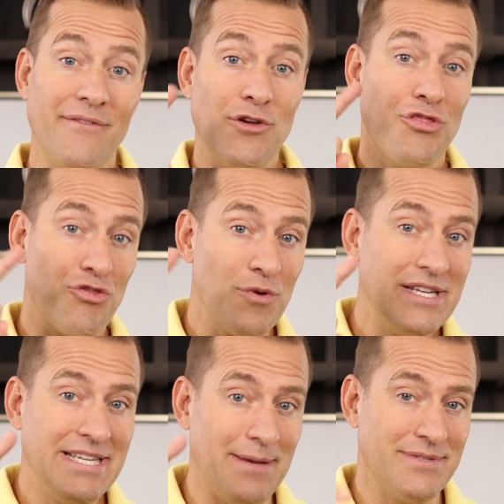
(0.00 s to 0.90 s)
give you
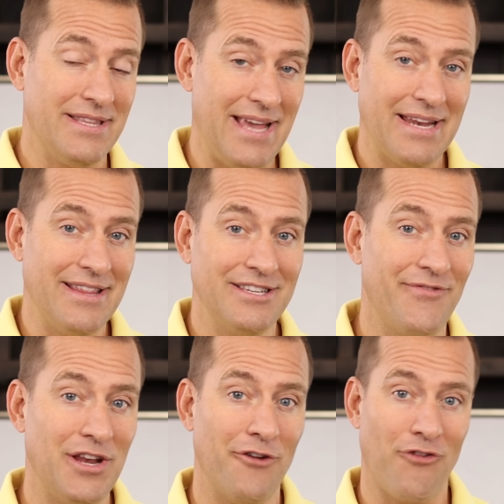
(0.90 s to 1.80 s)
three tips at the end of this
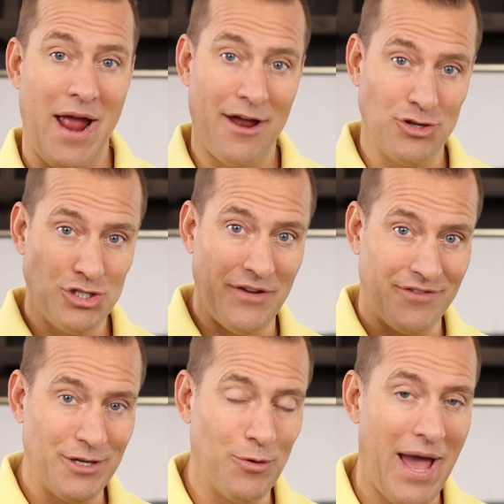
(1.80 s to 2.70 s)
video for how to
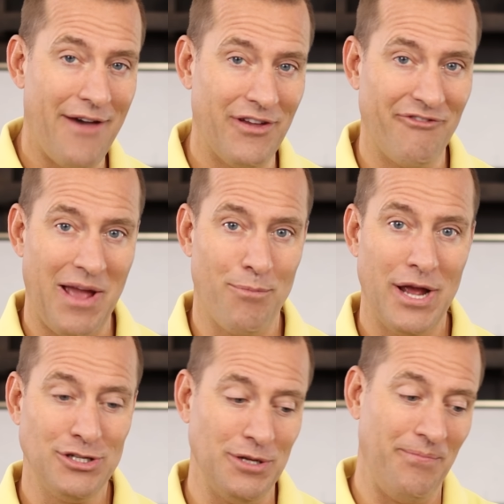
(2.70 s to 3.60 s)
shift into a having
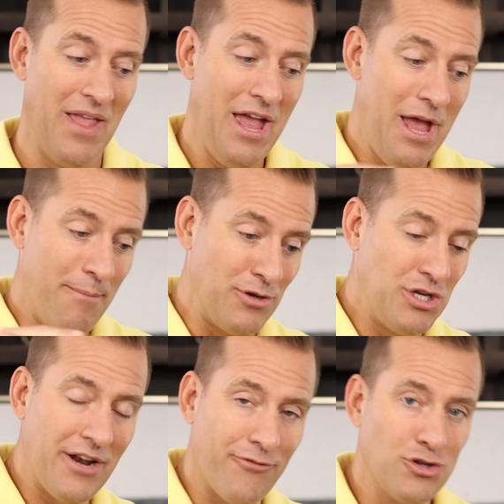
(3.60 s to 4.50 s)
vibration. But
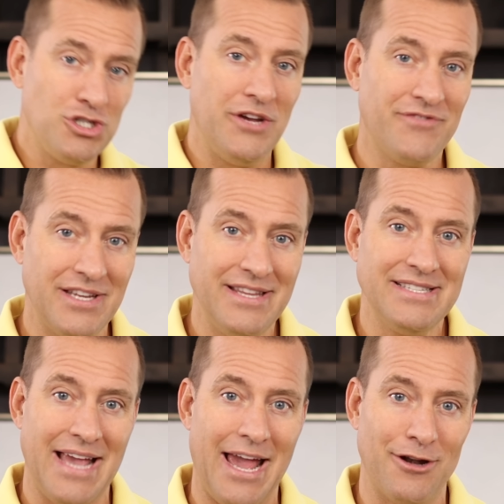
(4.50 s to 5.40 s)
Jennifer shifted
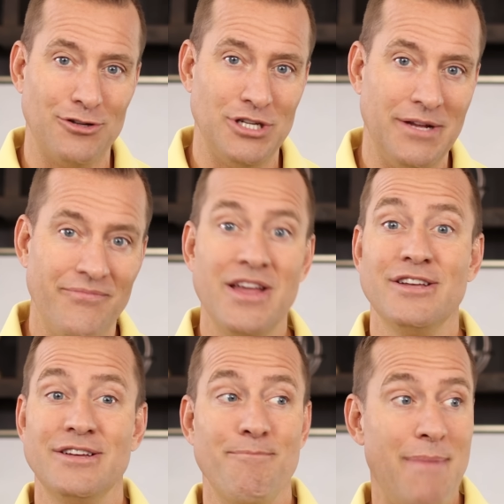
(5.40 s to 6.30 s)
this energy,
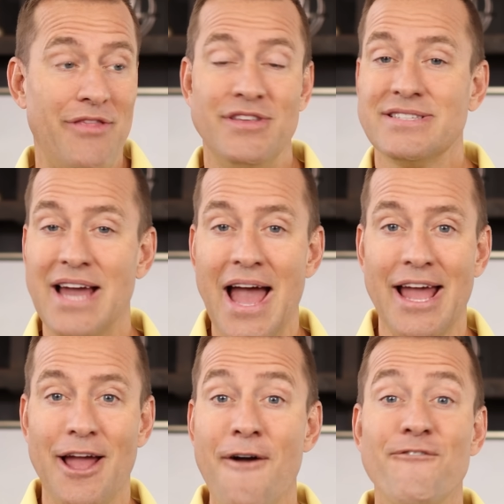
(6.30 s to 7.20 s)
met this
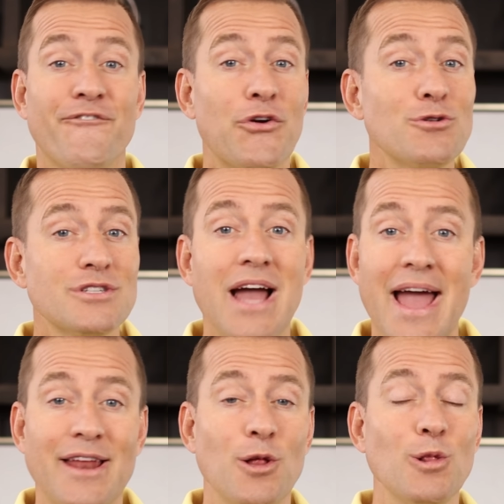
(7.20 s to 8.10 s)
guy. First
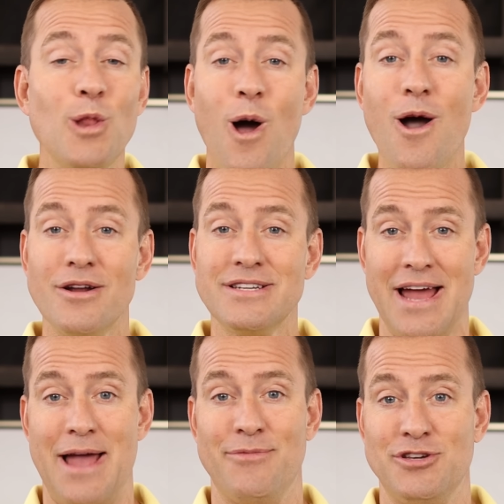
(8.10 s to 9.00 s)
guy in a long
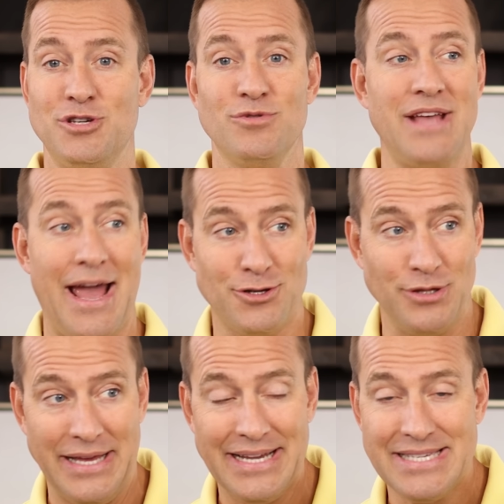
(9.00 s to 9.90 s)
time that she was
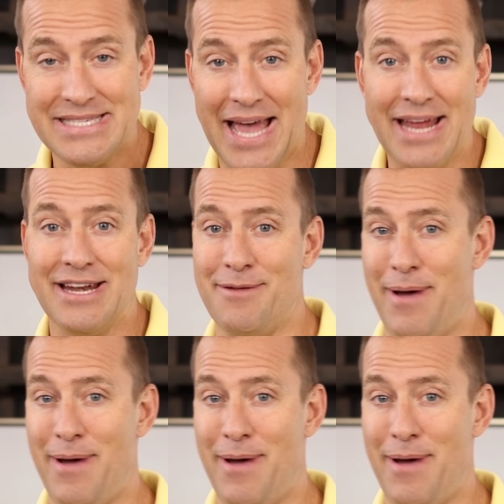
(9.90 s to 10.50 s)
actually excited